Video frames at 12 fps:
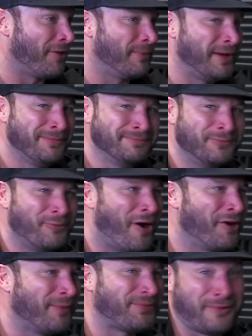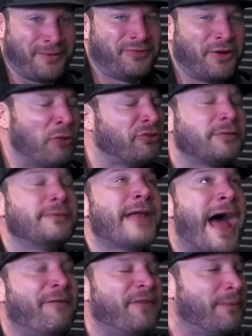me. Like, walk-up songs, I was
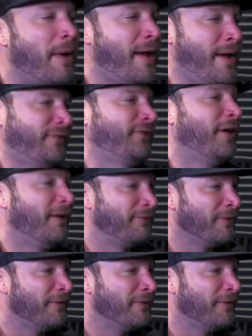laughing my ass off.